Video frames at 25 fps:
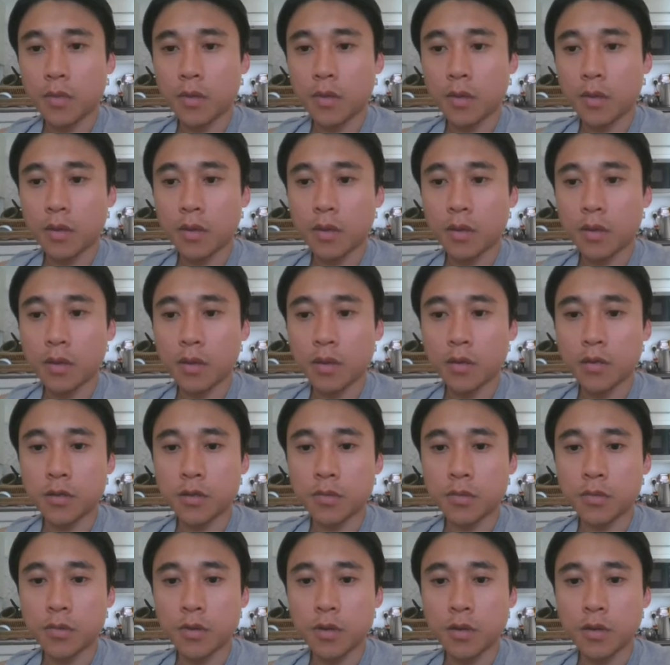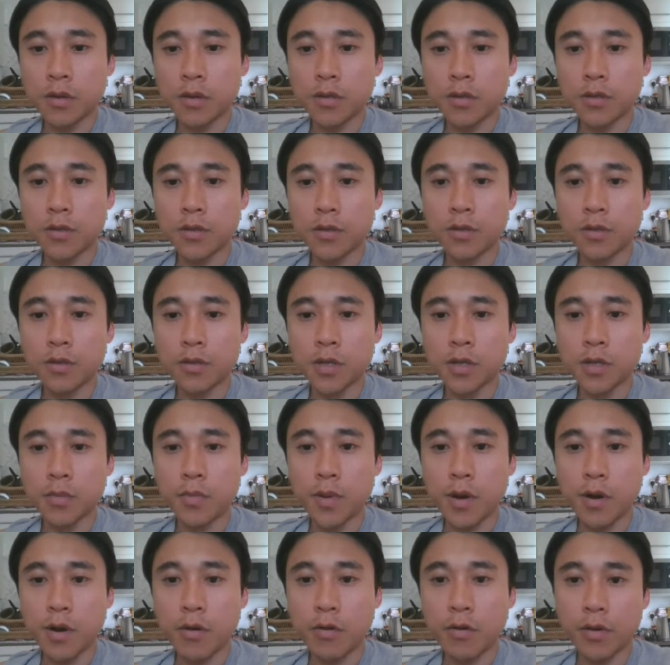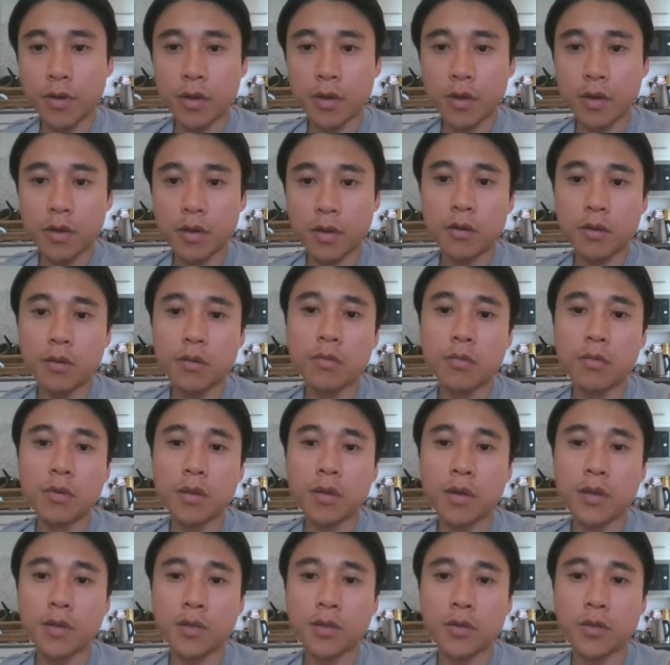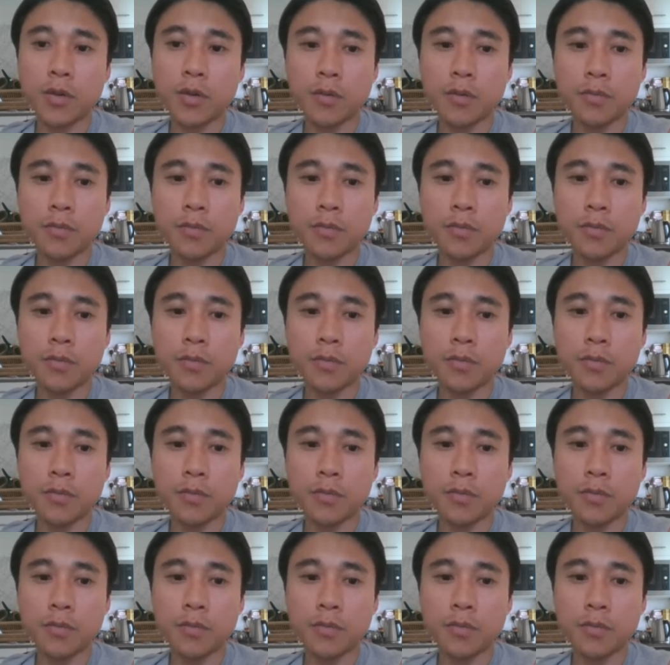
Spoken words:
And going to double barrel here with ace queen.